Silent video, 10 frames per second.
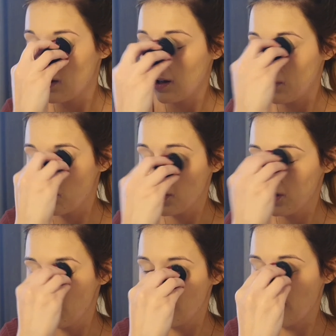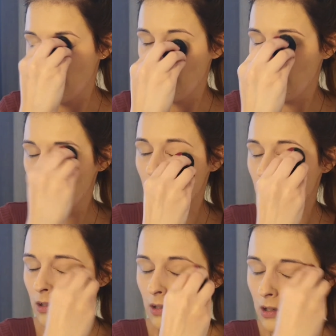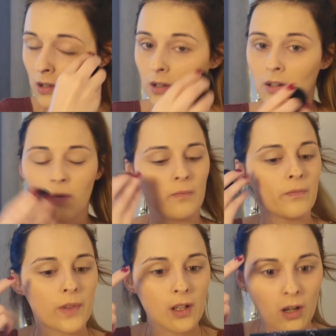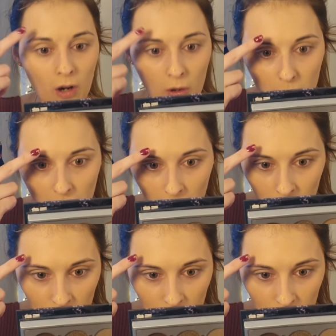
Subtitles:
I'm just not getting, like, on